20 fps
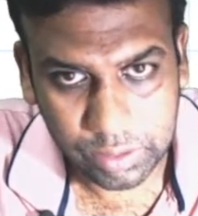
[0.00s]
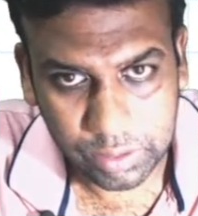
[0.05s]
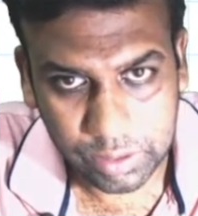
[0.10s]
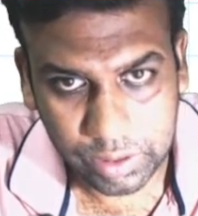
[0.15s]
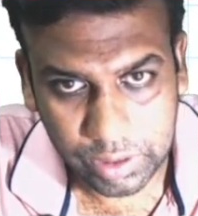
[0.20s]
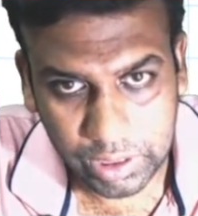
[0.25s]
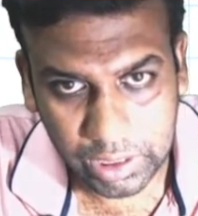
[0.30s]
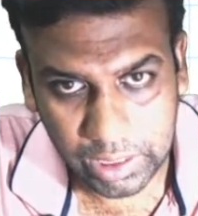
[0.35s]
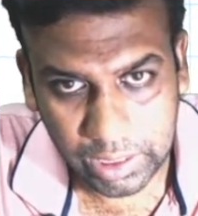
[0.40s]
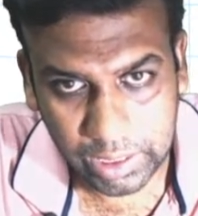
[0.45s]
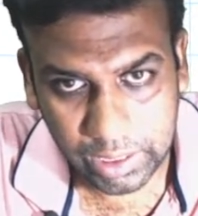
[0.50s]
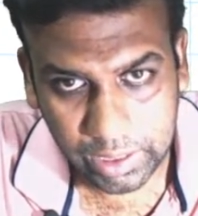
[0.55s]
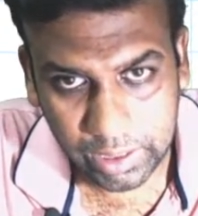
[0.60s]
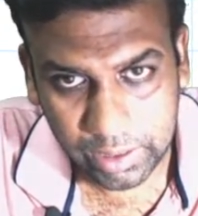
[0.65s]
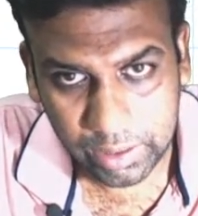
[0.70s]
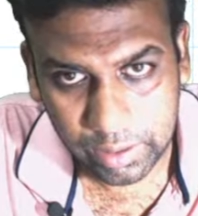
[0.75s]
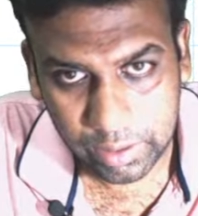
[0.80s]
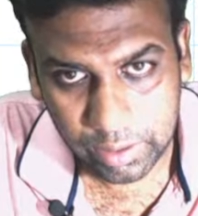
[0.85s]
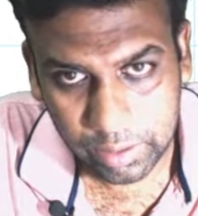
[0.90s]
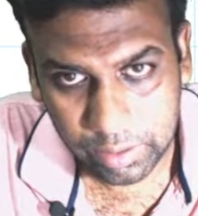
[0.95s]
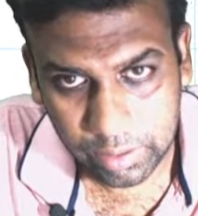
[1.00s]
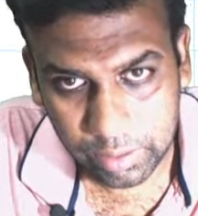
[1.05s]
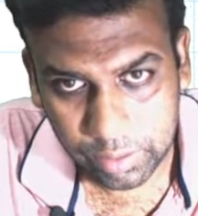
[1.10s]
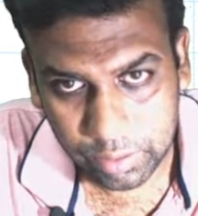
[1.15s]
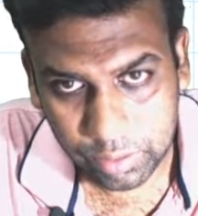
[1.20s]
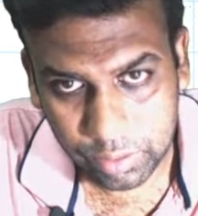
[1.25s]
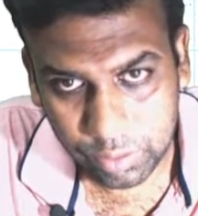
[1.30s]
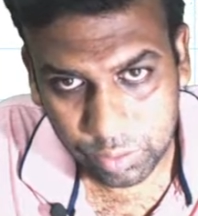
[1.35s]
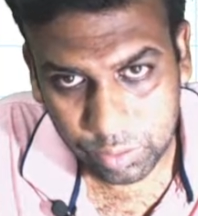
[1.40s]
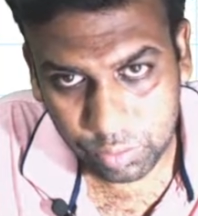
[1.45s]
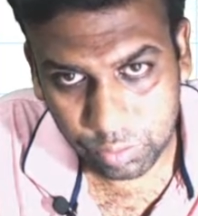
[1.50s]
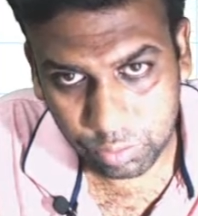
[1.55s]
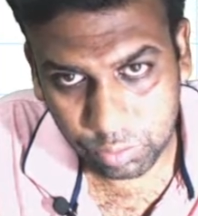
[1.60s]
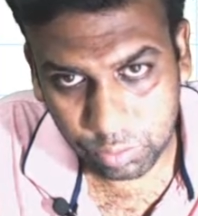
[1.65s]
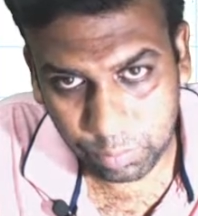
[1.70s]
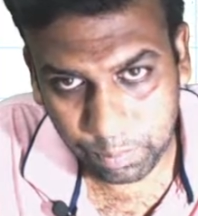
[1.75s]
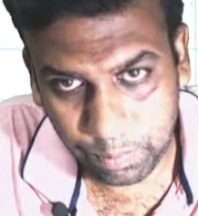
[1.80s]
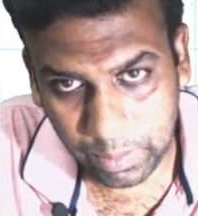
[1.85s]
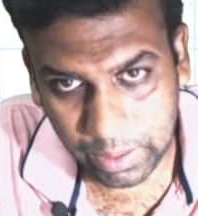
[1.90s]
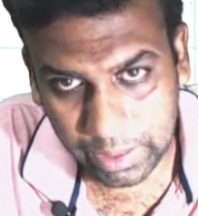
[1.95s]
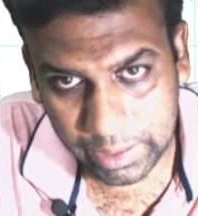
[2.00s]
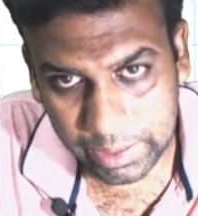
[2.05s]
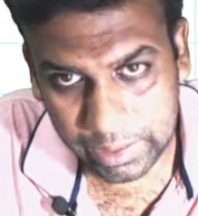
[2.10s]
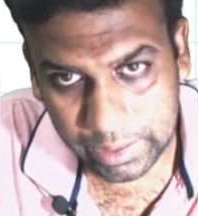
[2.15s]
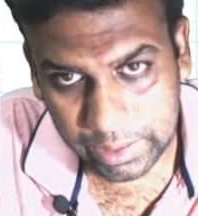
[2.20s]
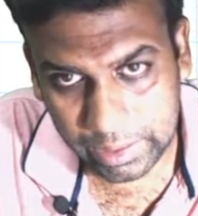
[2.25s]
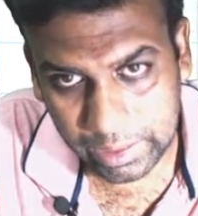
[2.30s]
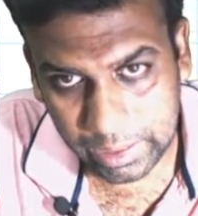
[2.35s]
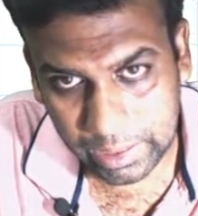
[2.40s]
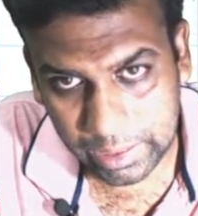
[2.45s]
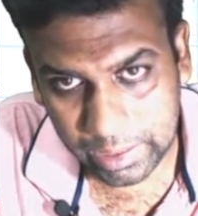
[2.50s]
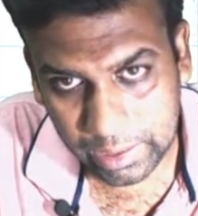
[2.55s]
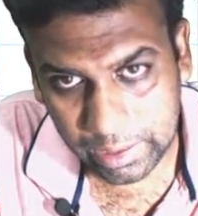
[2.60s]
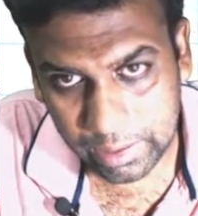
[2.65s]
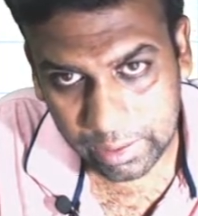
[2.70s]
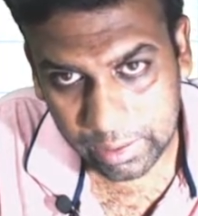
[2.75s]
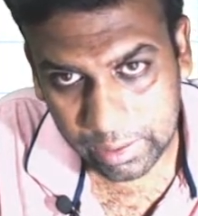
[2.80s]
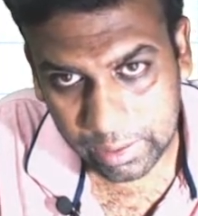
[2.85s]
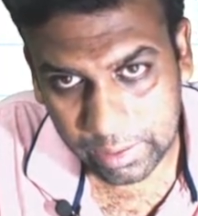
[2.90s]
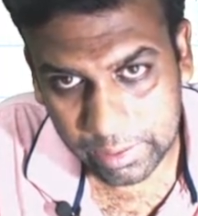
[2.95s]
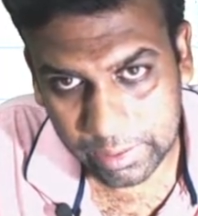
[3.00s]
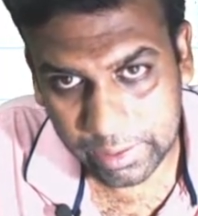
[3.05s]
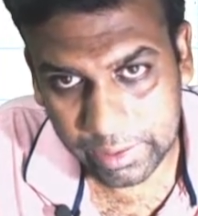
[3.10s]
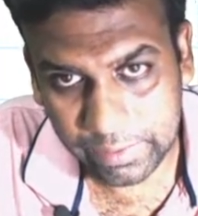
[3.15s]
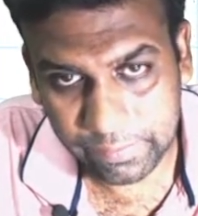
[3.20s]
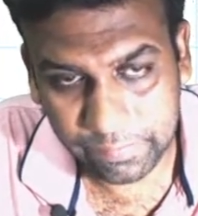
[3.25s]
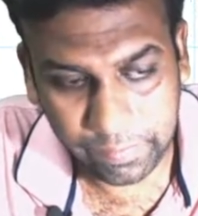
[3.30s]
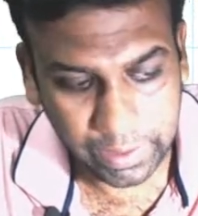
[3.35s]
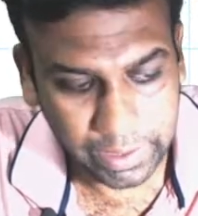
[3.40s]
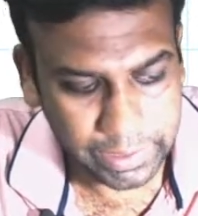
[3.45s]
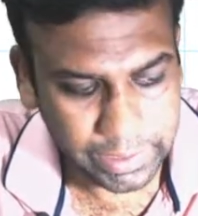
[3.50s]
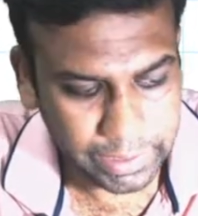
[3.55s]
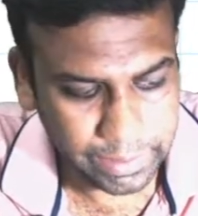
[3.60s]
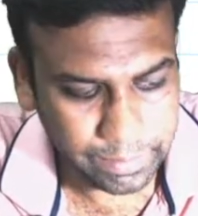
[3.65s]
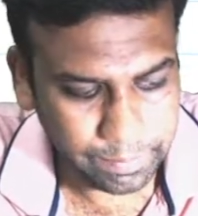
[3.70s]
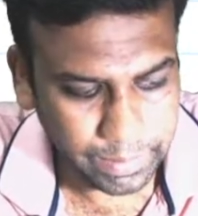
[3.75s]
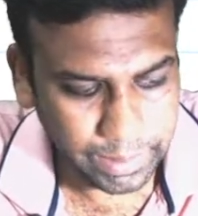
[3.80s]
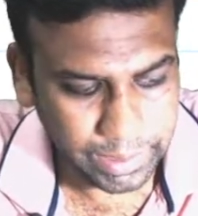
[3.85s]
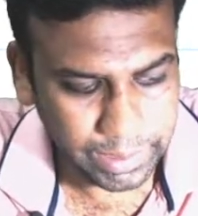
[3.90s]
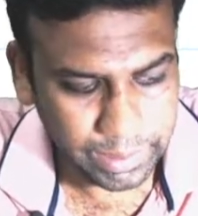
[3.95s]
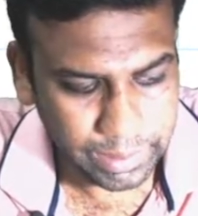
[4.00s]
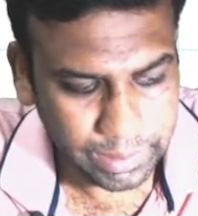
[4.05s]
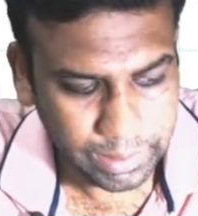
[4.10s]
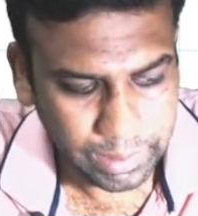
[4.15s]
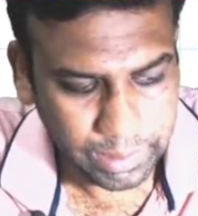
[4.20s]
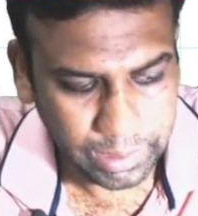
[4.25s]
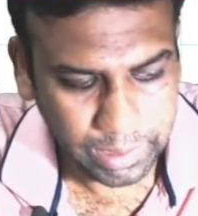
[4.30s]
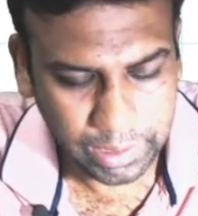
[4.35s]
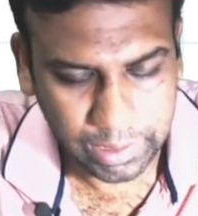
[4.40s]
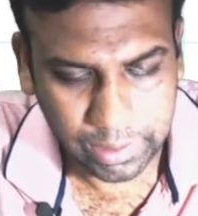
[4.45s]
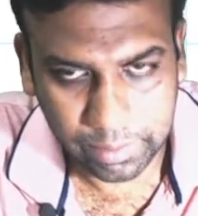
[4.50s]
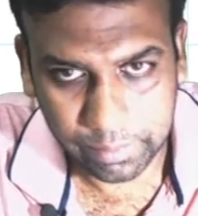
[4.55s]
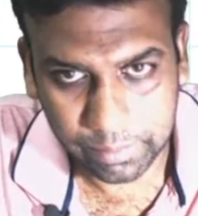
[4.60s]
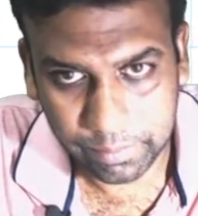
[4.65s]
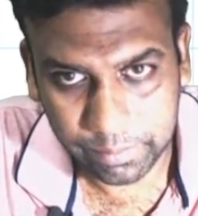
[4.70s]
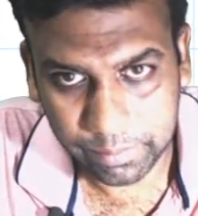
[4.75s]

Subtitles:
j 2 pi k divided by n.